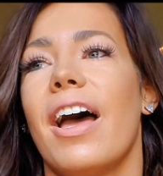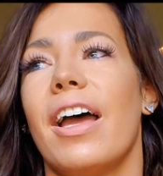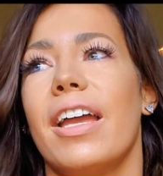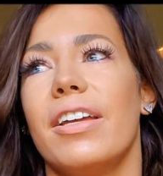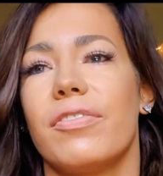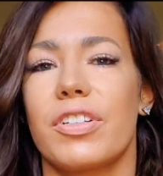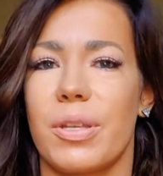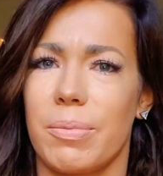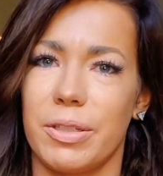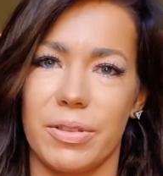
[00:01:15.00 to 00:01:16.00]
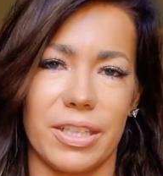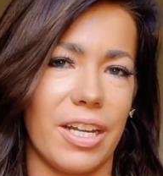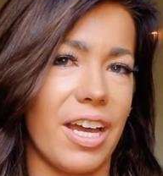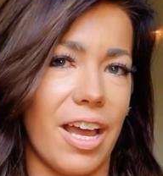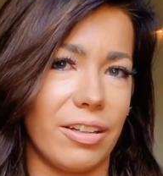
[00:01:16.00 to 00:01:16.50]
And for somebody with a
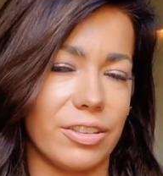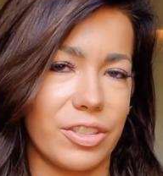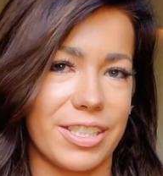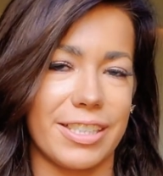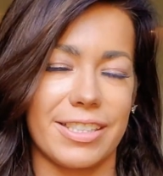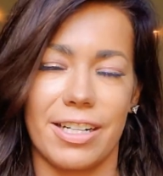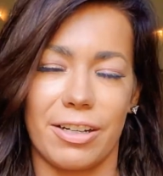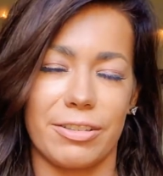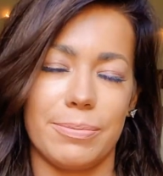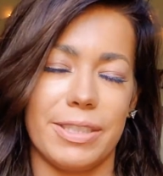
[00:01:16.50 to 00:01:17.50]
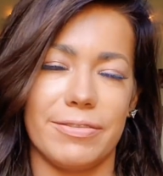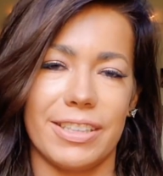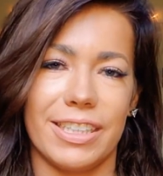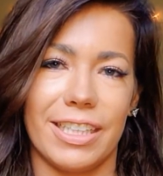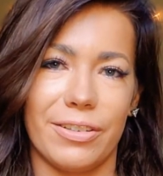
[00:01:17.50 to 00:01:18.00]
nut allergy, it's not going to be
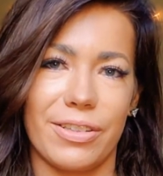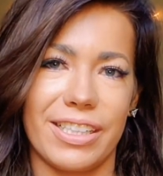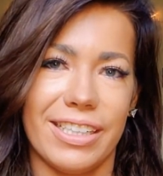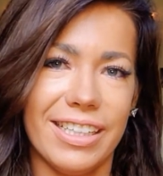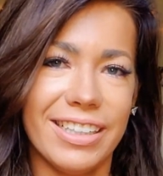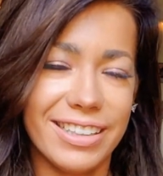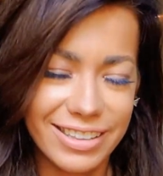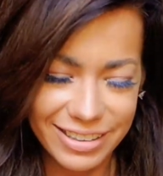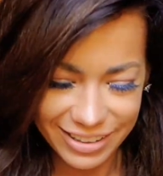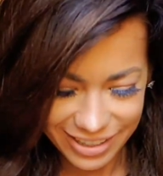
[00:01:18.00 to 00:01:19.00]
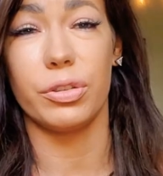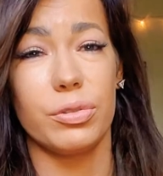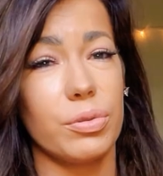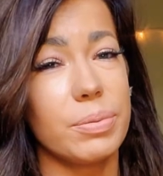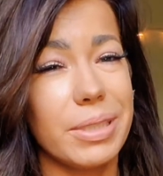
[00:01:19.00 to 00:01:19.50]
very healthy.
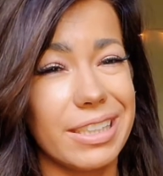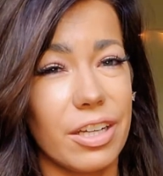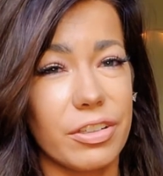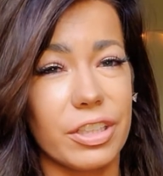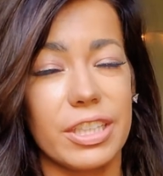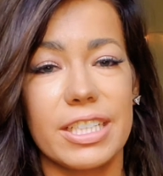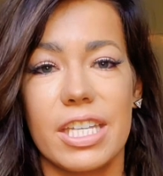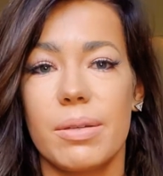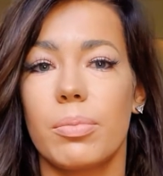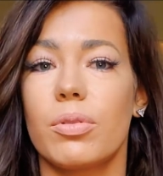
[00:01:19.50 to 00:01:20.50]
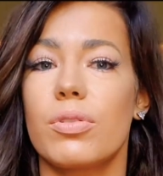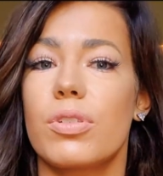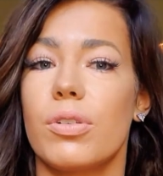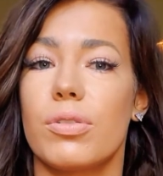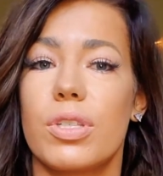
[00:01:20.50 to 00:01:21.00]
Gluten would be another good example.
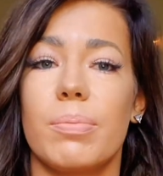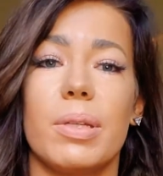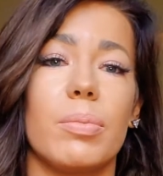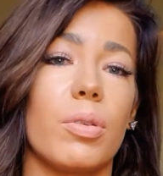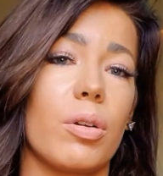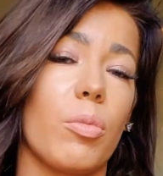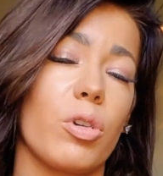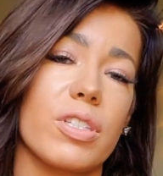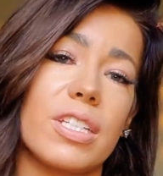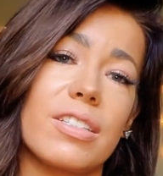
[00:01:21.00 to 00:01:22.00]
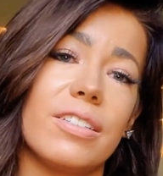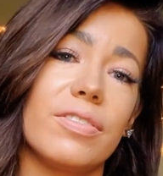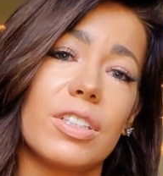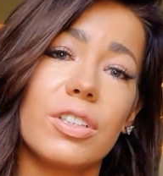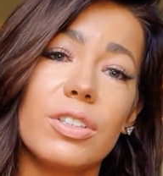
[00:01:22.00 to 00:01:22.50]
So some people are more sensitive
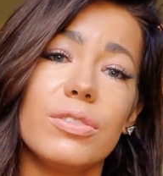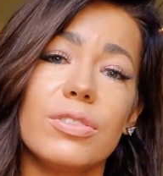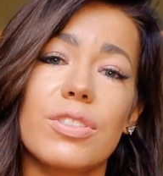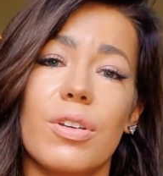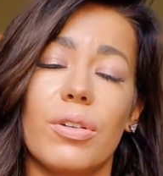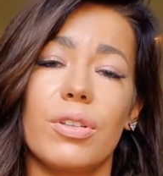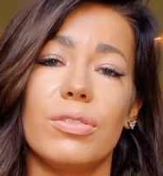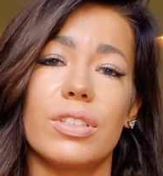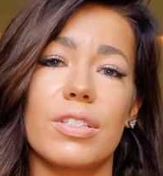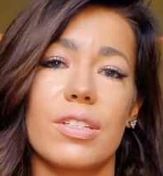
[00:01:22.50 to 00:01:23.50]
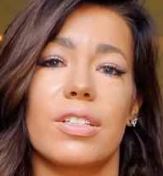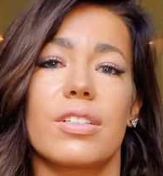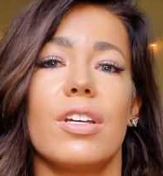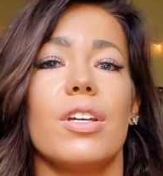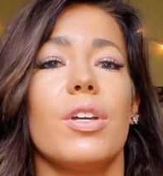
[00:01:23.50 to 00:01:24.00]
to gluten, so gluten doesn't
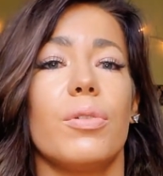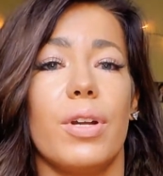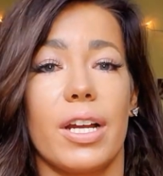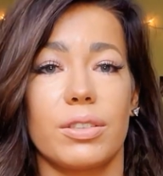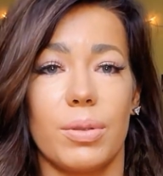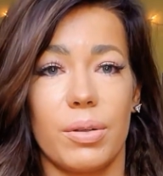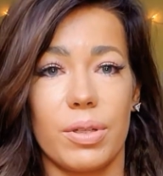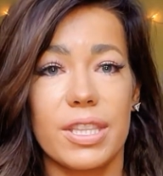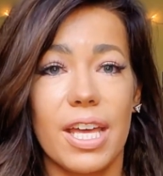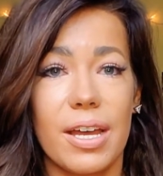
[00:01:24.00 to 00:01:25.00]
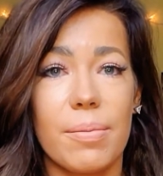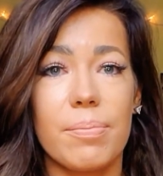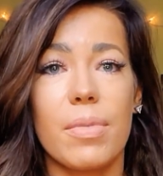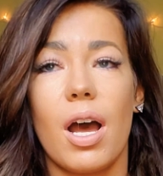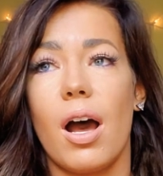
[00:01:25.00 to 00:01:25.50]
react well with
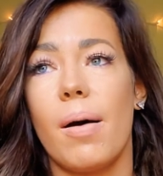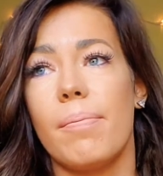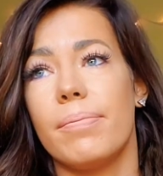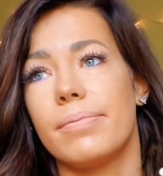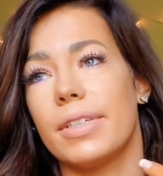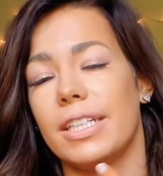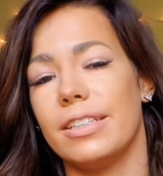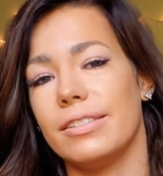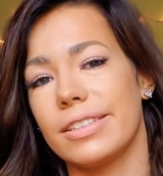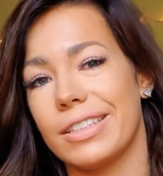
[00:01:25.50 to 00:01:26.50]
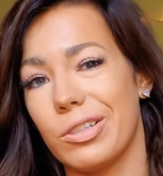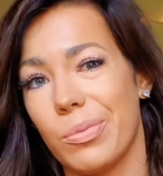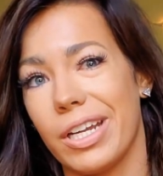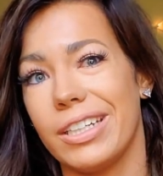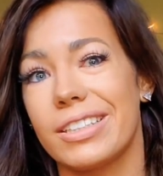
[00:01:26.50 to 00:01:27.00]
them, and you
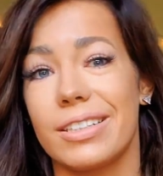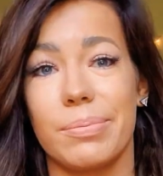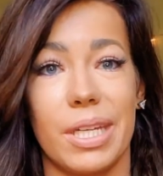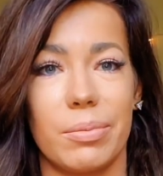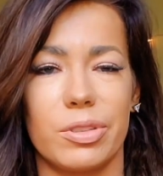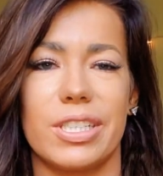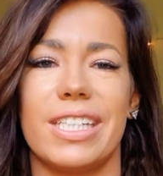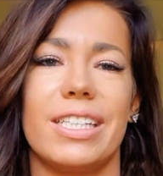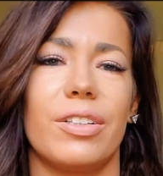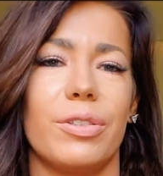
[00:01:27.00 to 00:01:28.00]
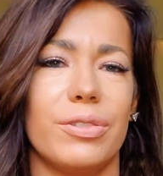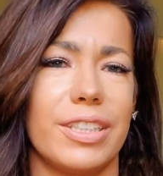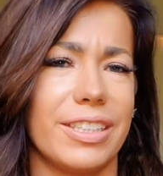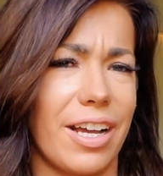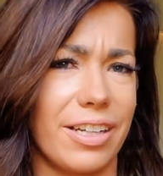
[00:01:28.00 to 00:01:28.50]
might be able to eat gluten
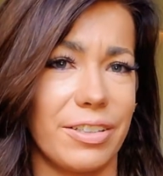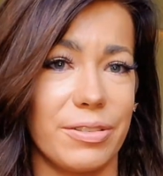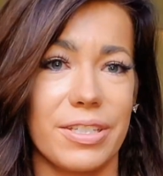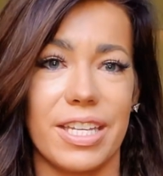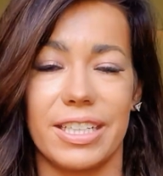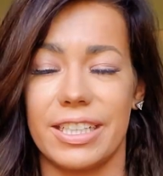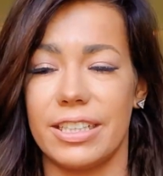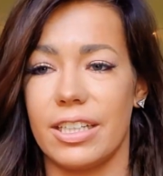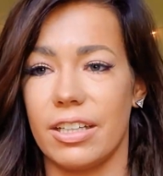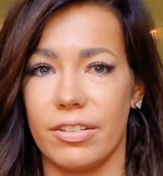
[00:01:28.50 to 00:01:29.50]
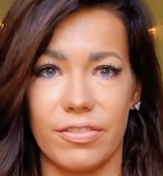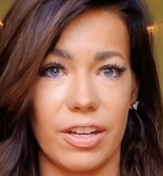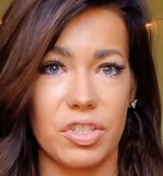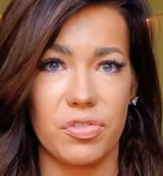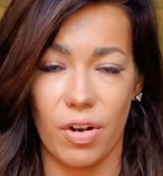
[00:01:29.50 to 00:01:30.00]
and not notice any ill
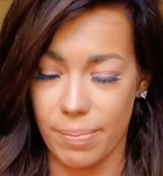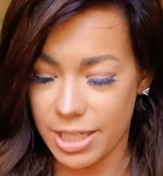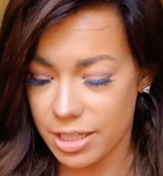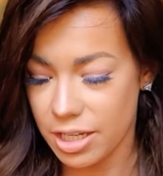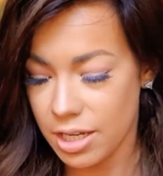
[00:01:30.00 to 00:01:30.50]
effects from it.